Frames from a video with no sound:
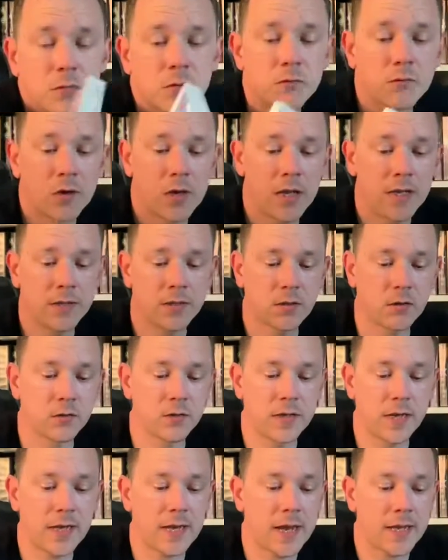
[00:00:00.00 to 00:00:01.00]
was released
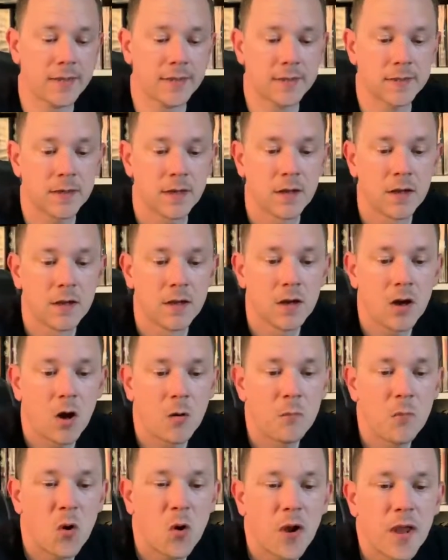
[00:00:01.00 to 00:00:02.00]
on DS.
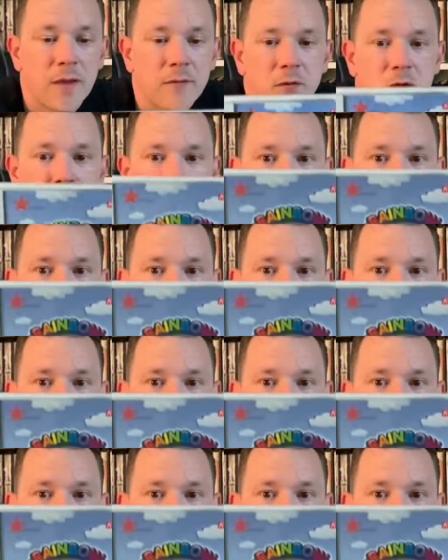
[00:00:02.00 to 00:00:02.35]
I'm not even